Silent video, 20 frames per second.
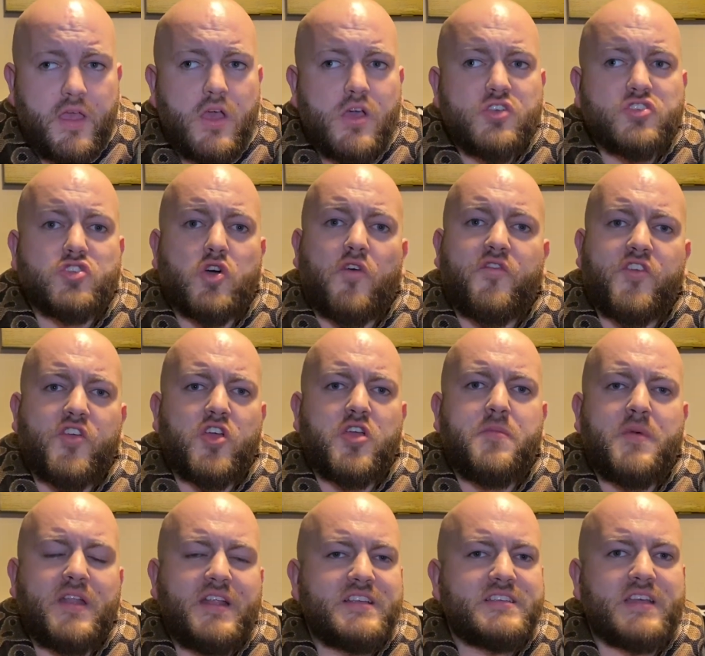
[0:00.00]
So if your
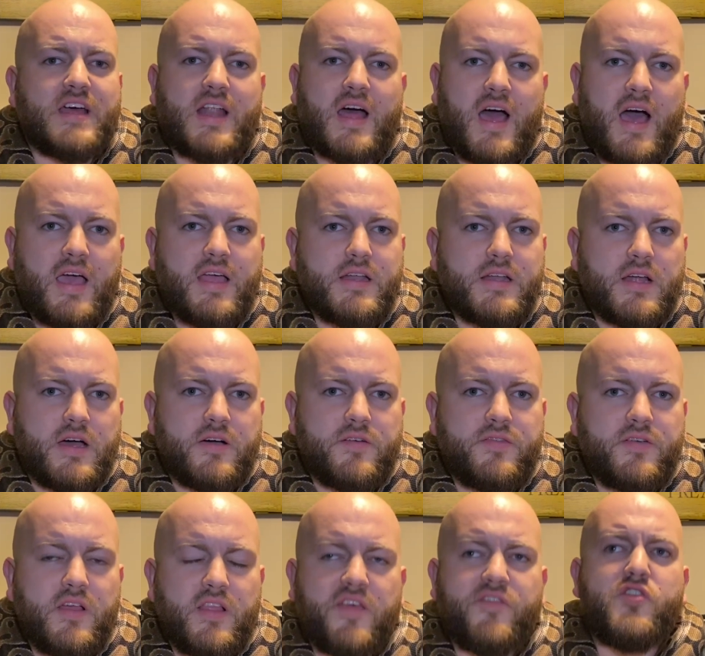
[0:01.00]
humidity is not high enough,
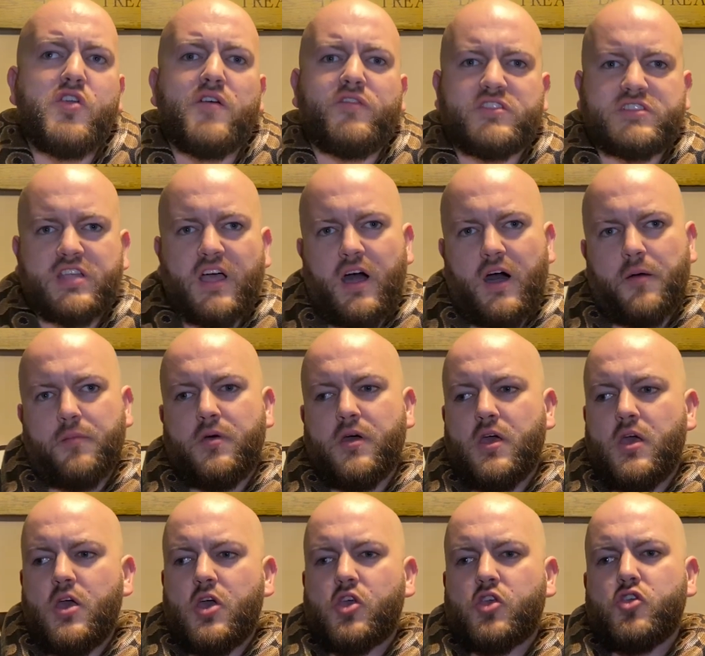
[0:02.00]
if you have a tub,
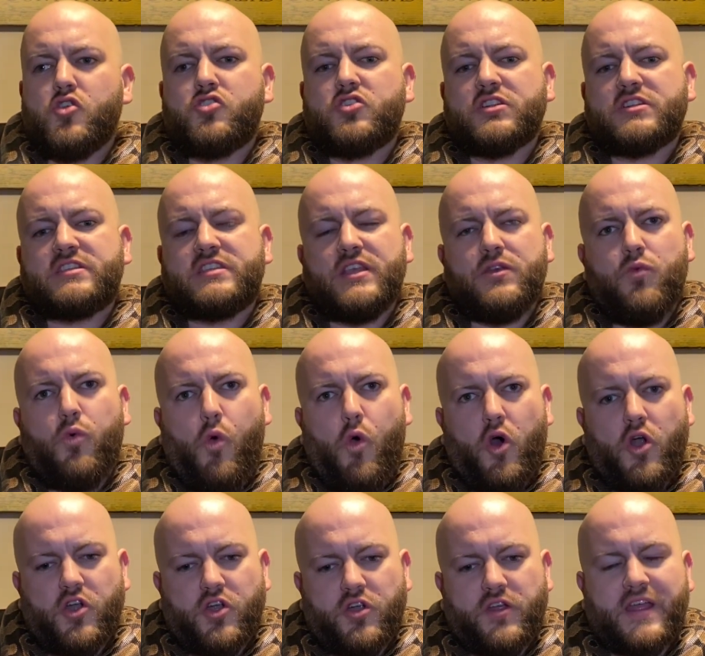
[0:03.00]
you should see
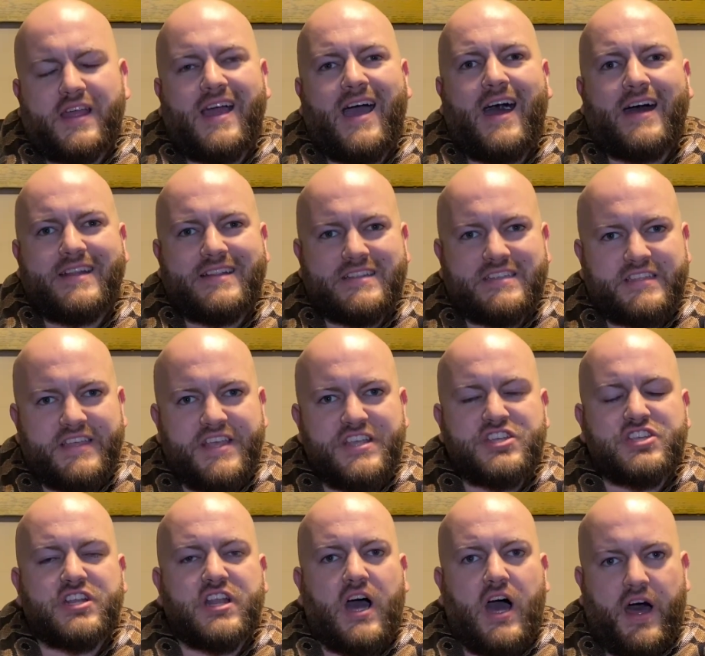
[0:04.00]
water, like
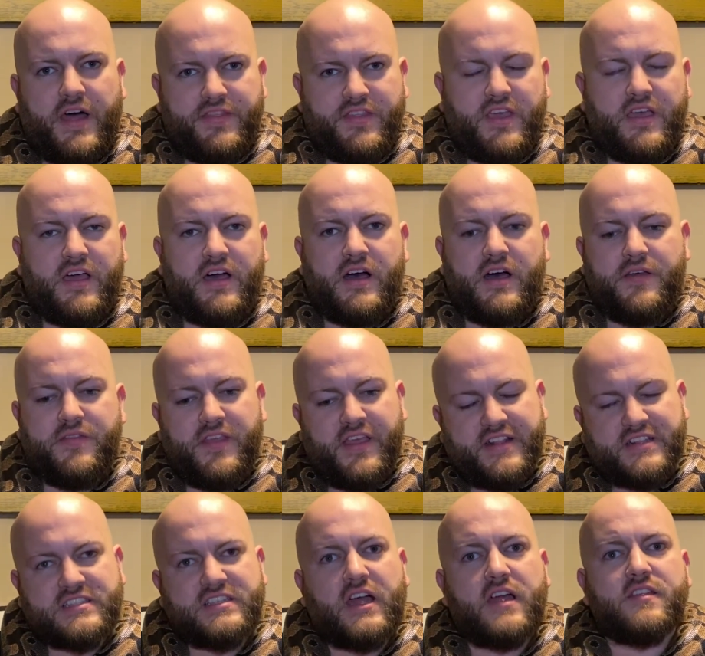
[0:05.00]
condensation on the
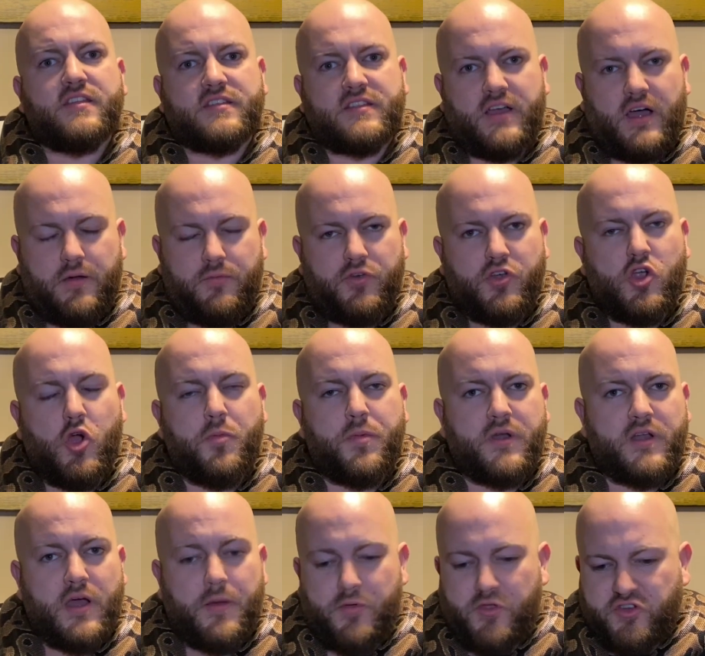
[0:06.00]
inside of the tub when you open it
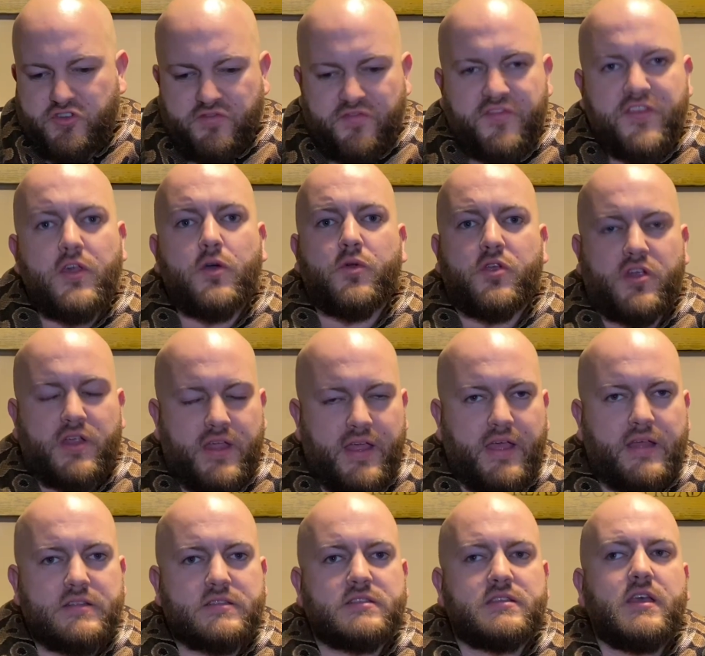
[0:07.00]
up. You should feel it with your
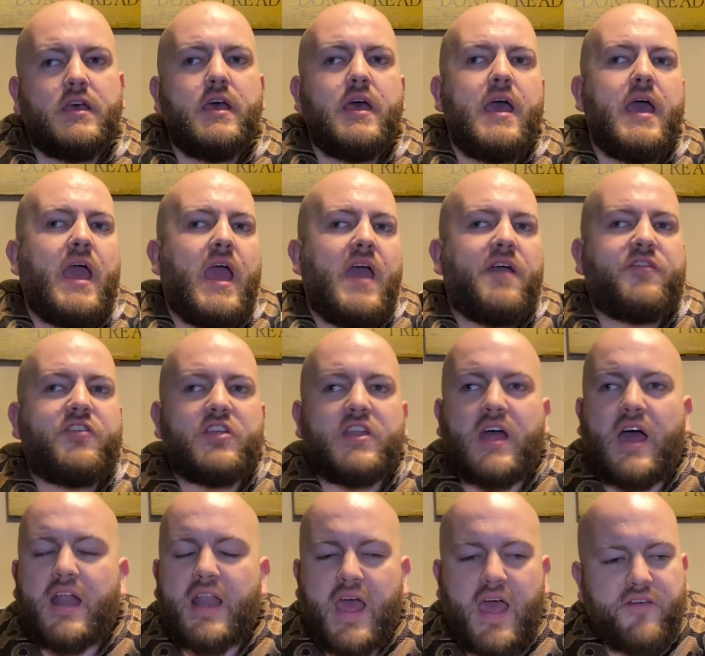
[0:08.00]
hands. If you're
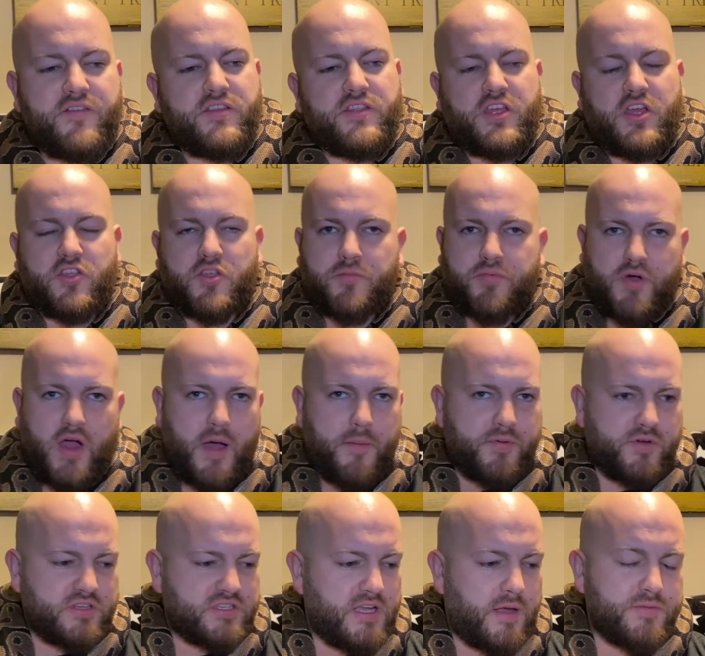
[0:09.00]
not having the proper
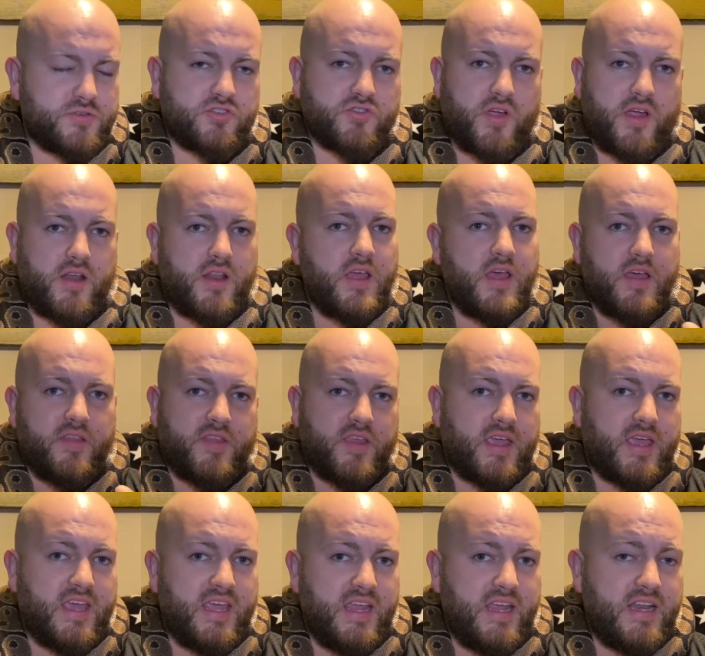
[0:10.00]
substrate, the
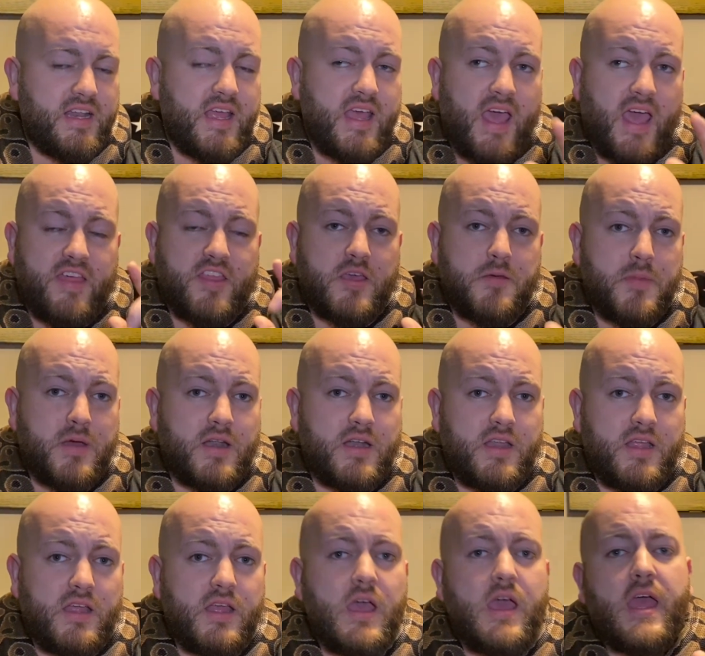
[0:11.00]
heat, and the
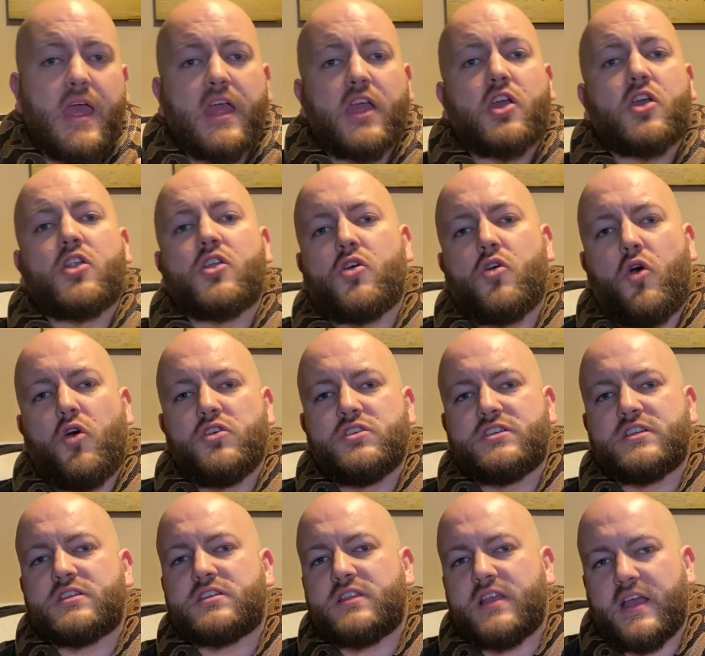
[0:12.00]
humidity, it could cause
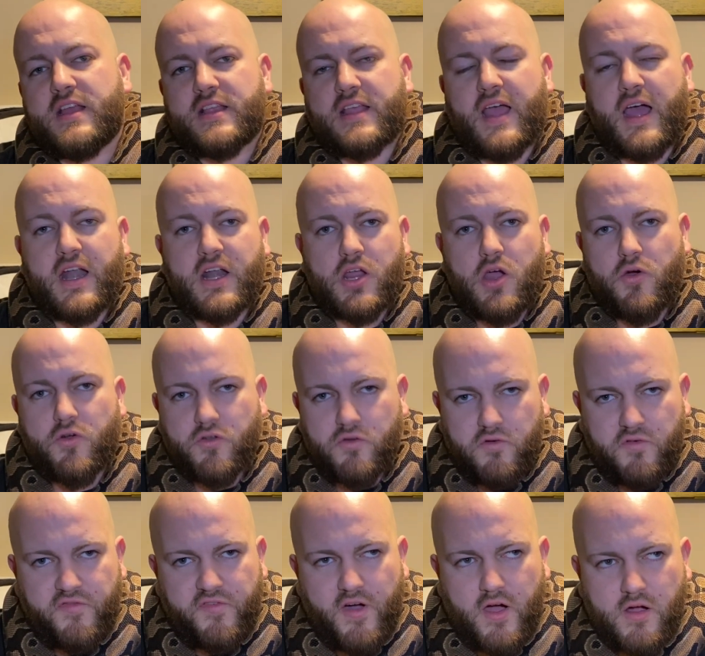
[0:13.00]
your snake to kind of go into a
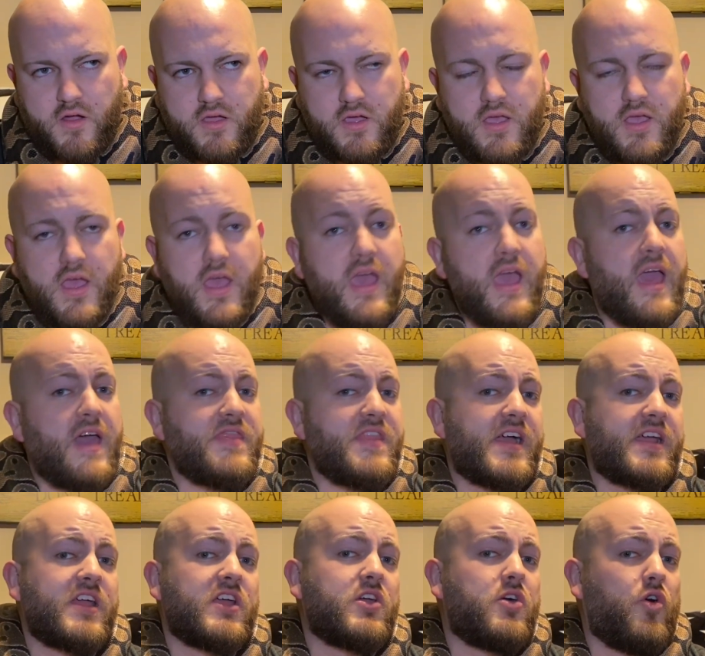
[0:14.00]
funk, and that
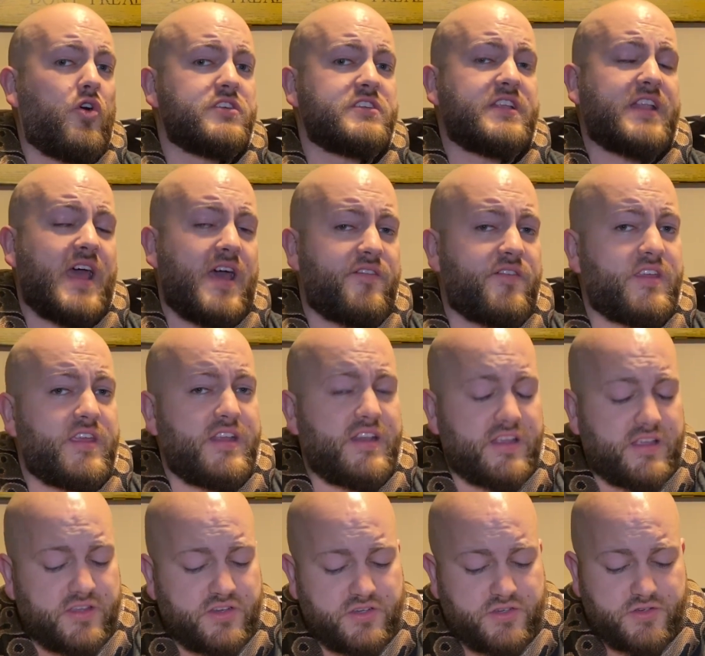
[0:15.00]
can cause it to have eating
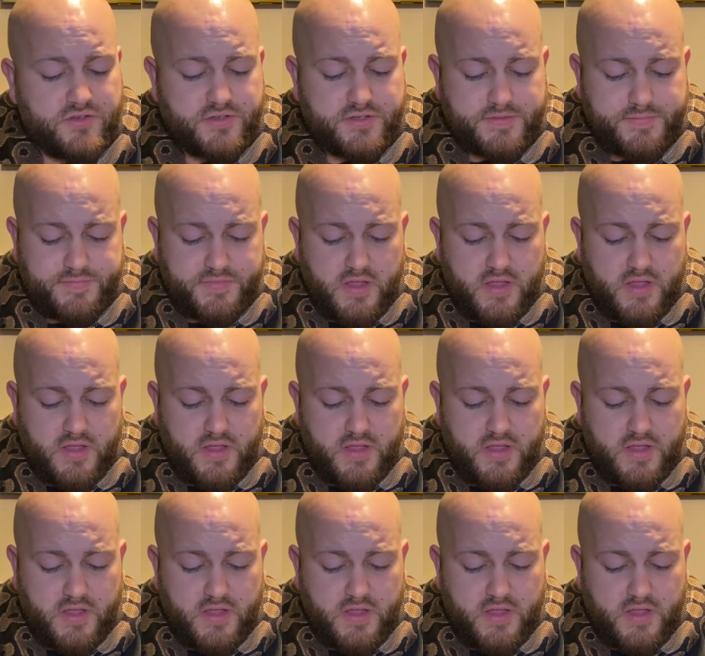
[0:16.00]
issues.